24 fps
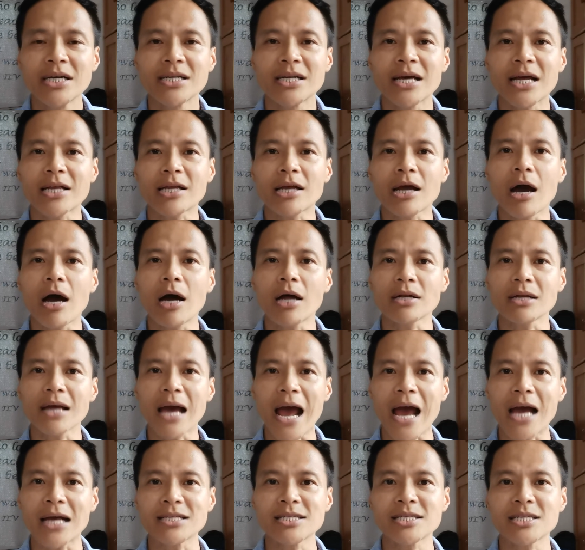that God
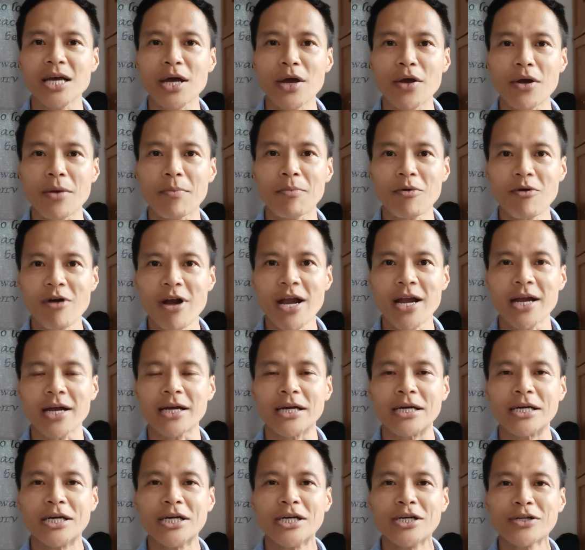answered her prayer